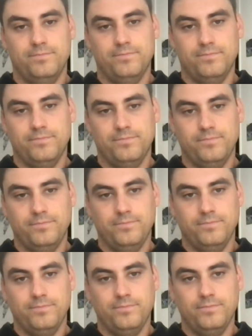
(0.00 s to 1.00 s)

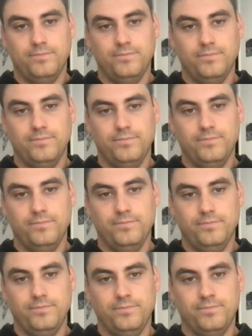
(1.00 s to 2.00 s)

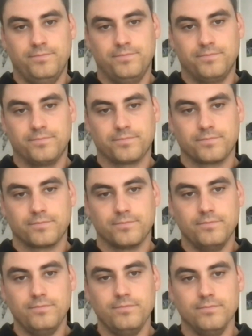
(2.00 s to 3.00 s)

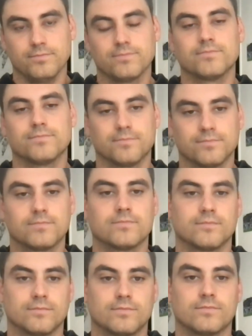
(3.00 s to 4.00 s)

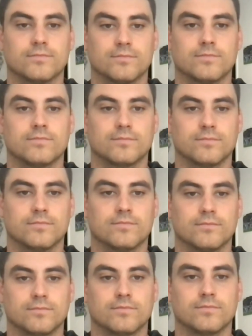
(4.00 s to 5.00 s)

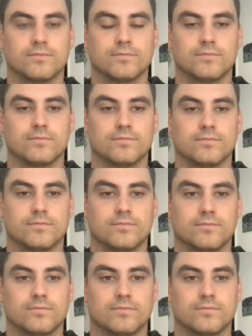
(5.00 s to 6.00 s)

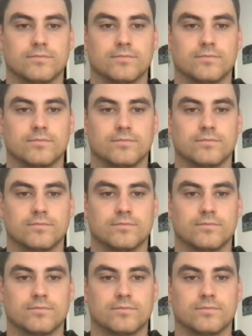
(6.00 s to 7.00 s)

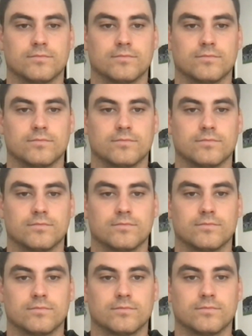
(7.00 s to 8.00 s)
(not speaking)